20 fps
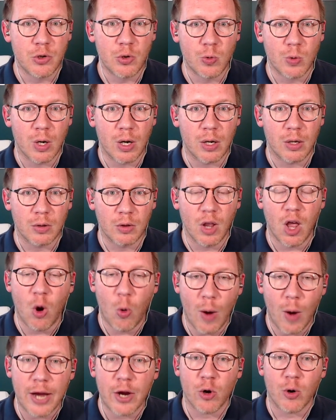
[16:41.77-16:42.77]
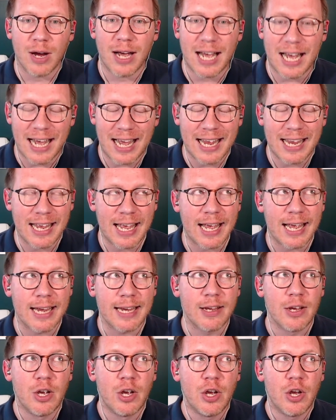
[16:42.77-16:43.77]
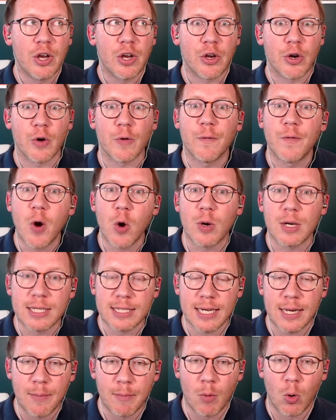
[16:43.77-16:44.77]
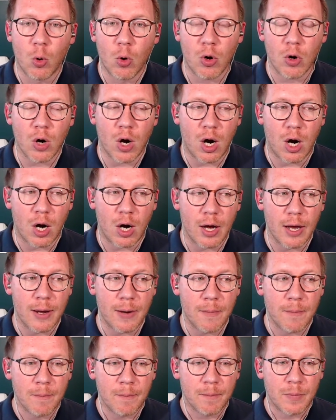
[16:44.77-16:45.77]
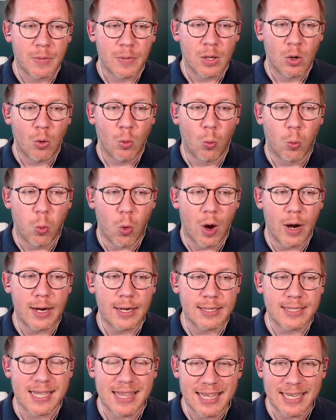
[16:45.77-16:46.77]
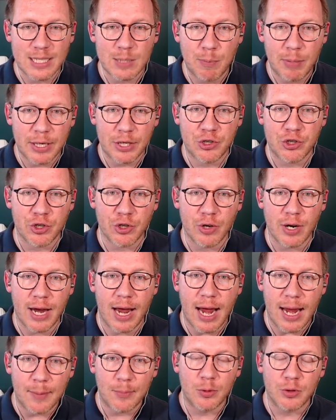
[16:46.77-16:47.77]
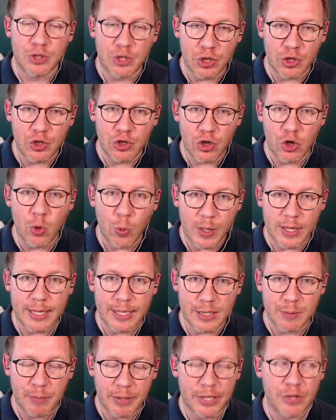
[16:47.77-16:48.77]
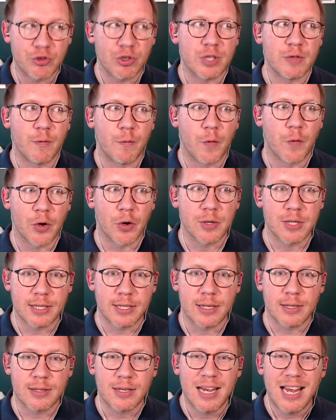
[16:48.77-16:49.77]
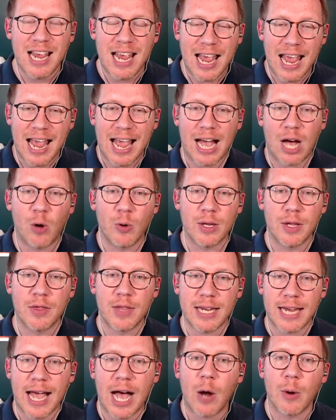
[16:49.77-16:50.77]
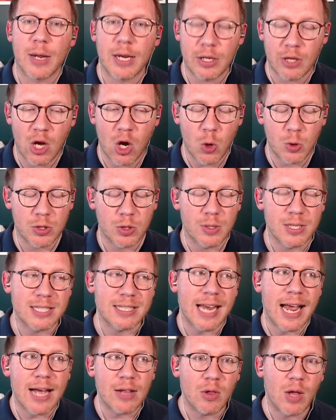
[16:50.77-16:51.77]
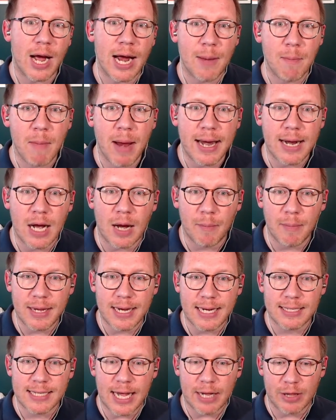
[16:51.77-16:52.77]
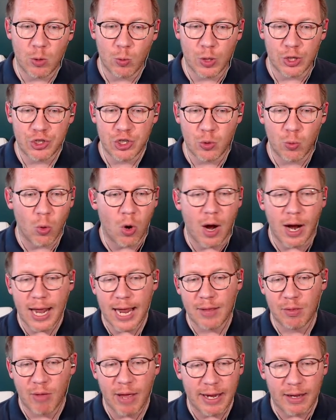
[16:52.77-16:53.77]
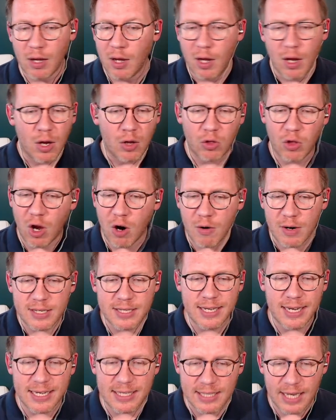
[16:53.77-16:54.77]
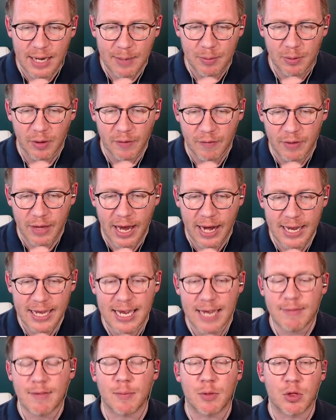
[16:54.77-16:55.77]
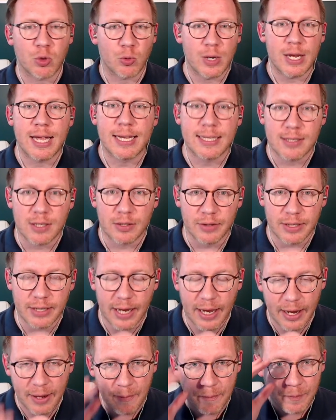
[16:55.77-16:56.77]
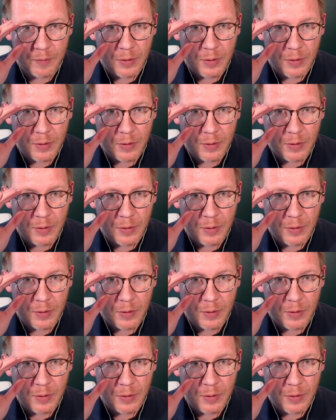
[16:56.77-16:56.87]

a low A or a high A, you're focusing more on what is this pitcher able to do with his pitches versus how did the outing go. So the stat line may not be exactly what you want. And like Lara's an example of that. He gave up three hits on the day.